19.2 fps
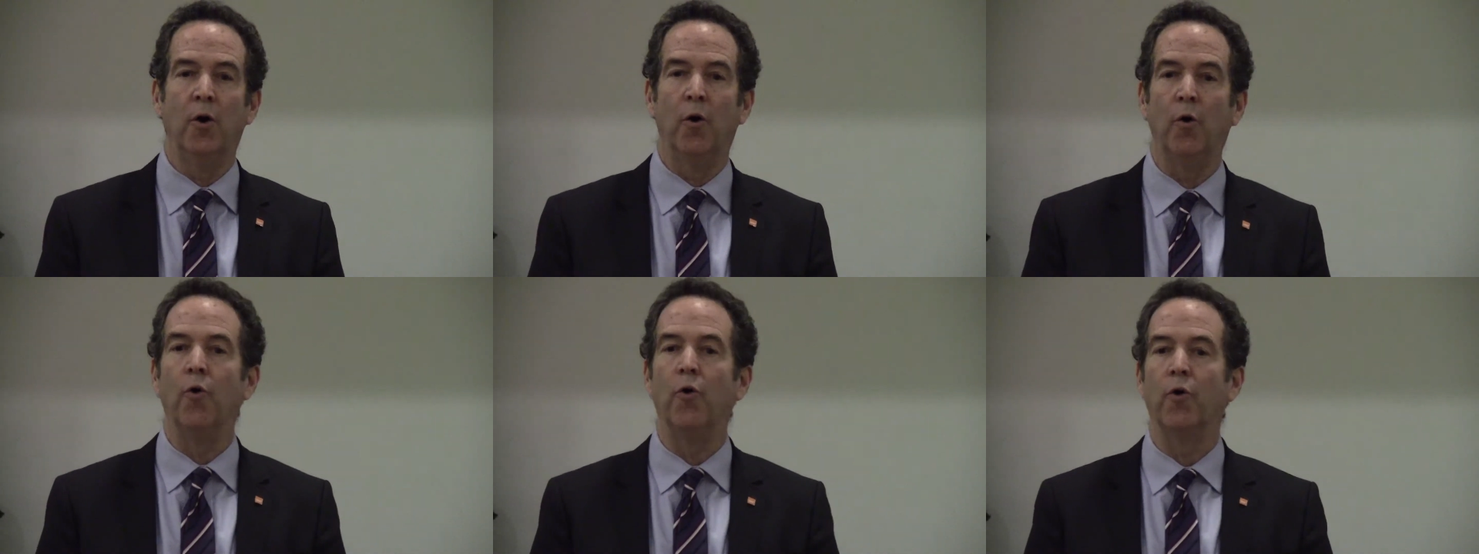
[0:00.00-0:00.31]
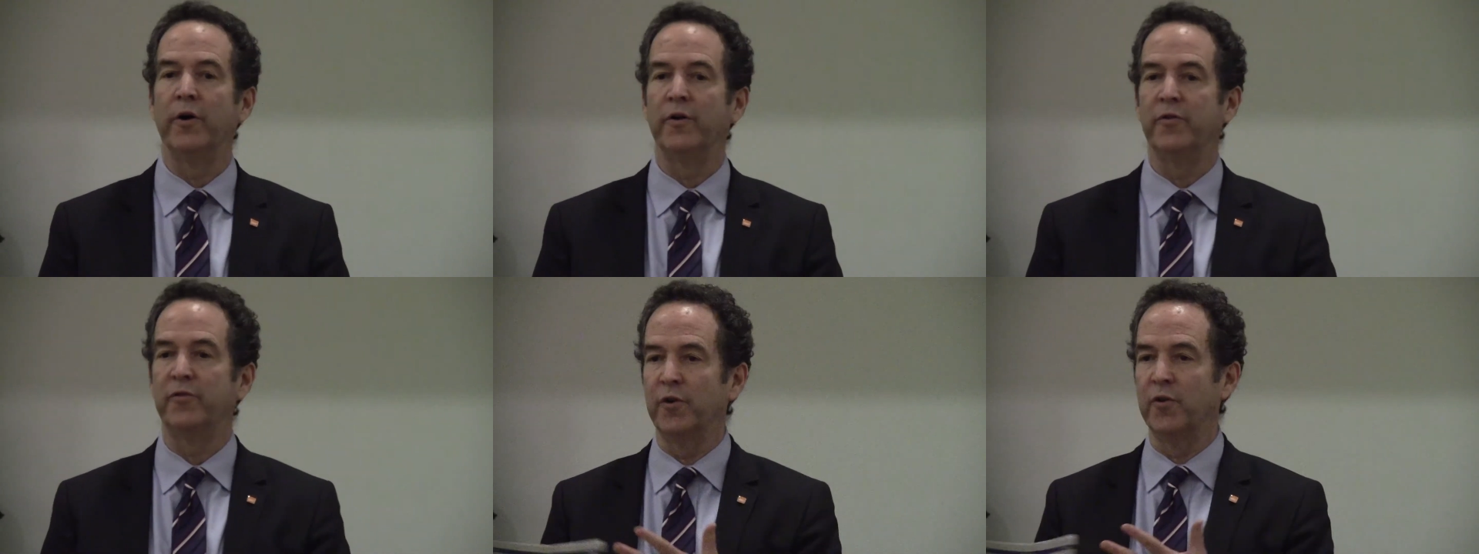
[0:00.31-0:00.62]

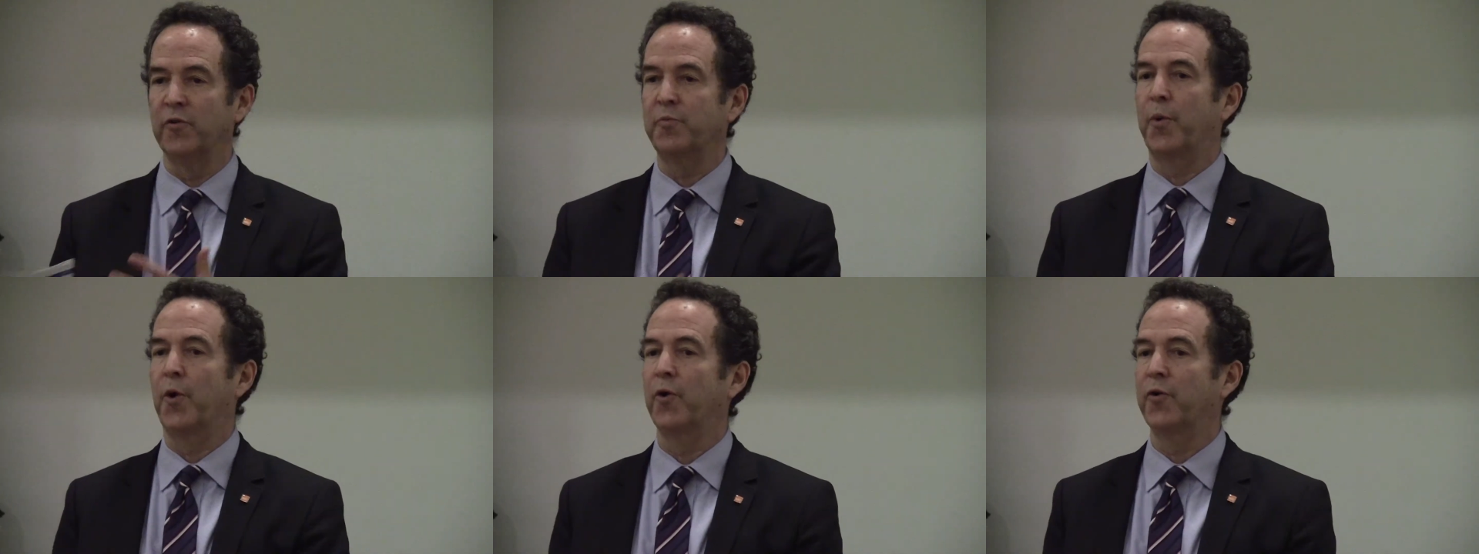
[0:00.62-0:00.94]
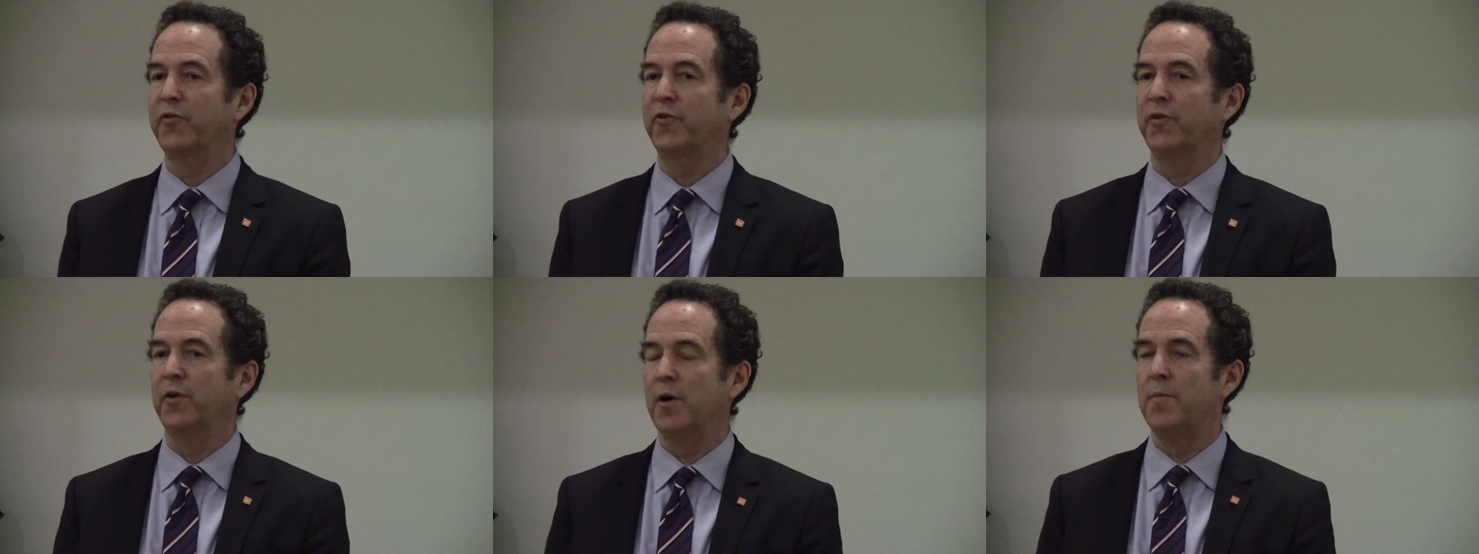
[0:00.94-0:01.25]
Or is this
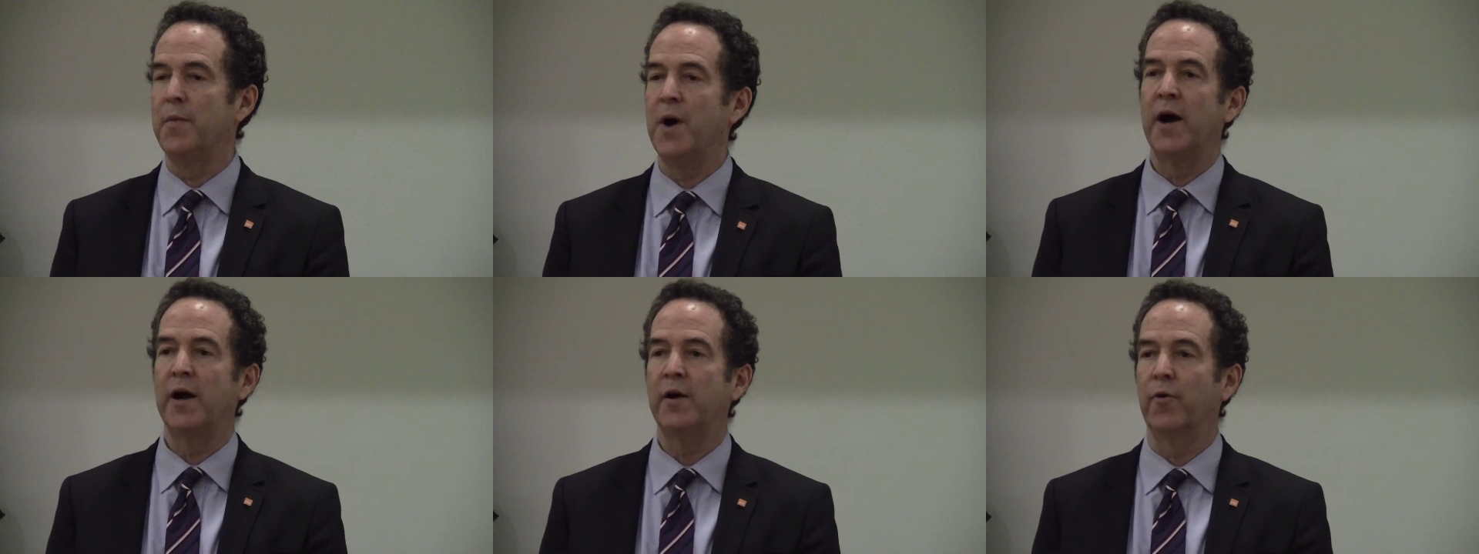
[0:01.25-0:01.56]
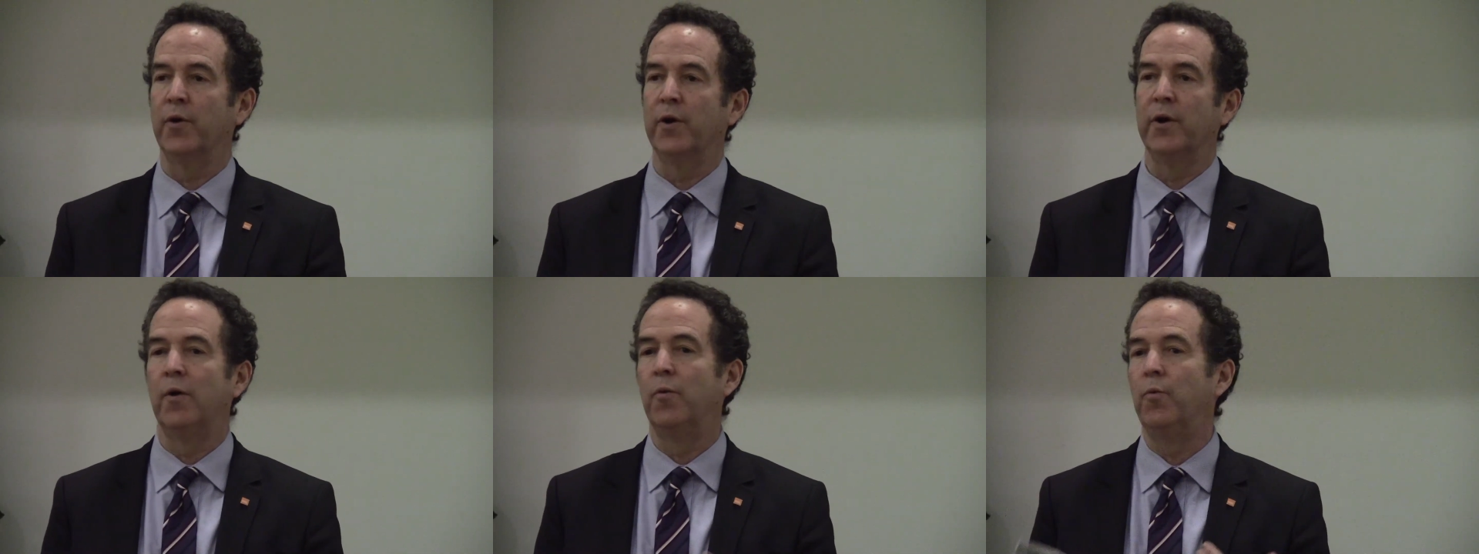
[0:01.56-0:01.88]
person a
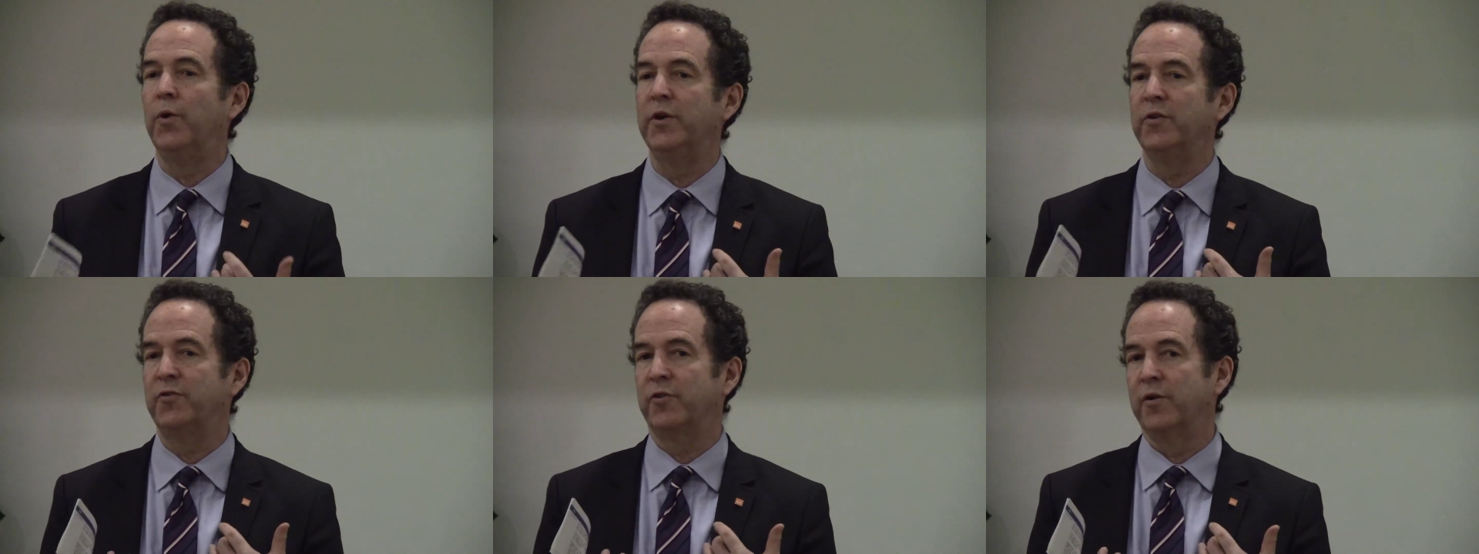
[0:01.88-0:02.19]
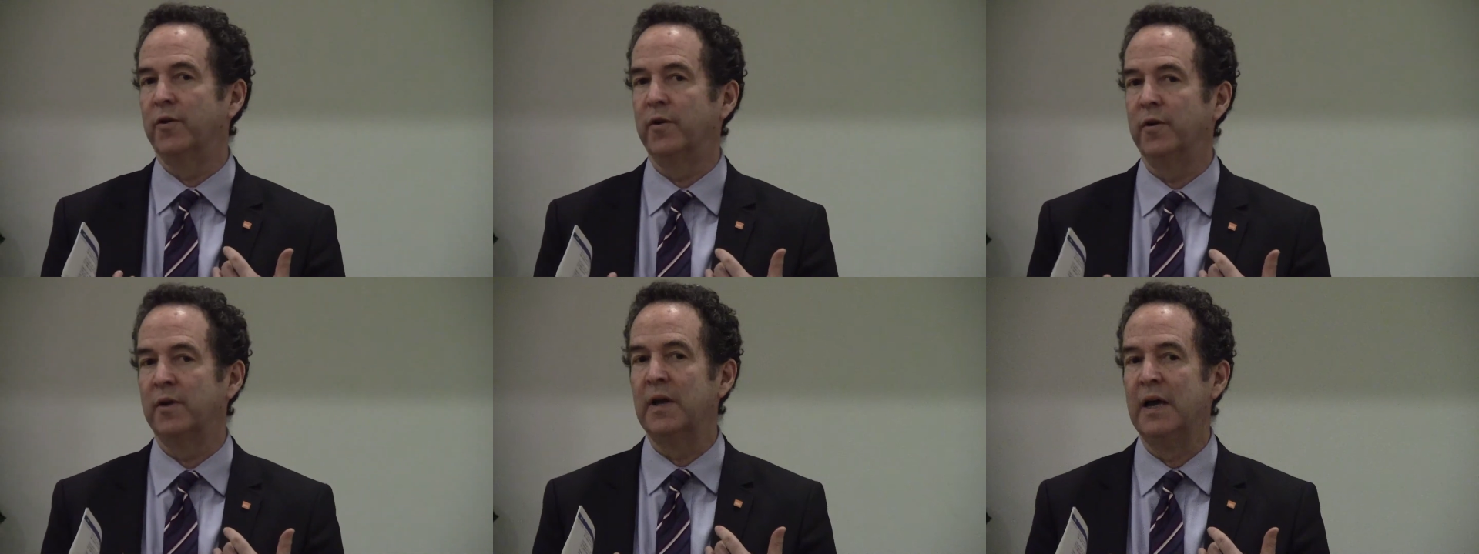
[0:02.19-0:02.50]
migrant and we
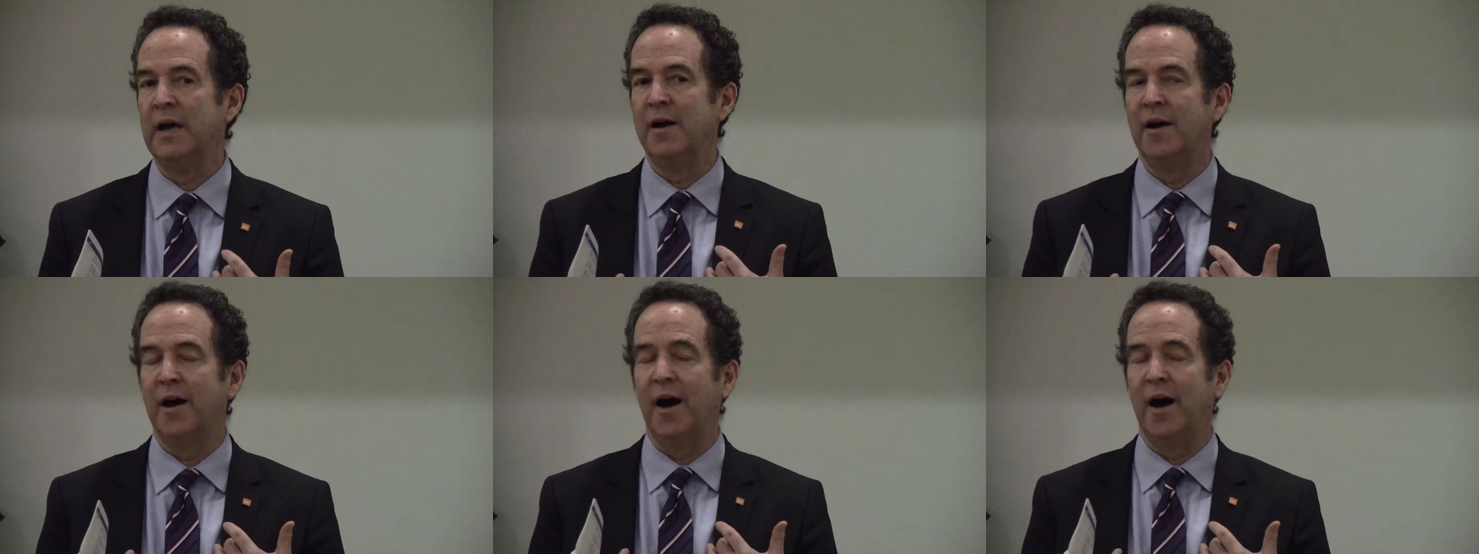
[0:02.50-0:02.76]
should